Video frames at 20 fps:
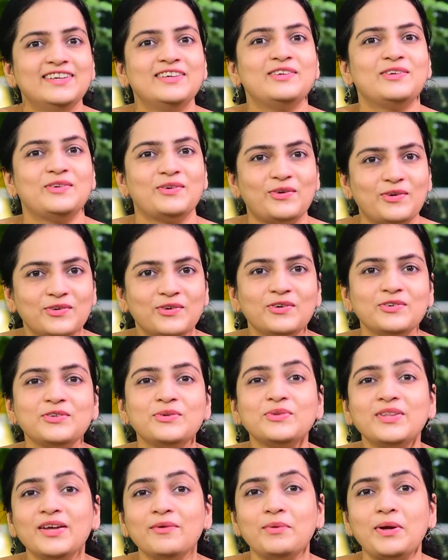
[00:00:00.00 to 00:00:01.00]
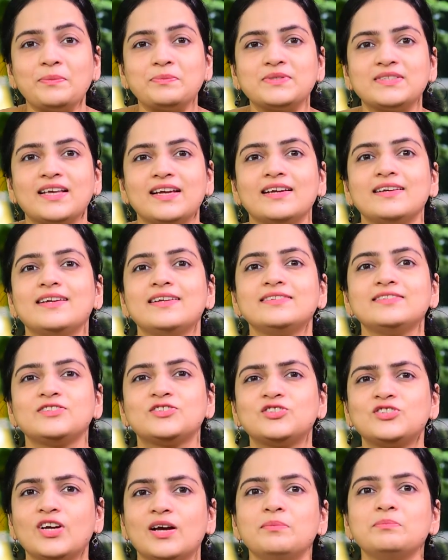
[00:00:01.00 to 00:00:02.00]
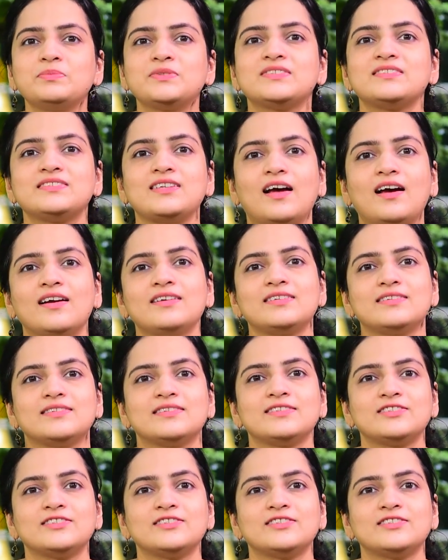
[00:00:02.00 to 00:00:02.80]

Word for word: log on to their website and jumpstart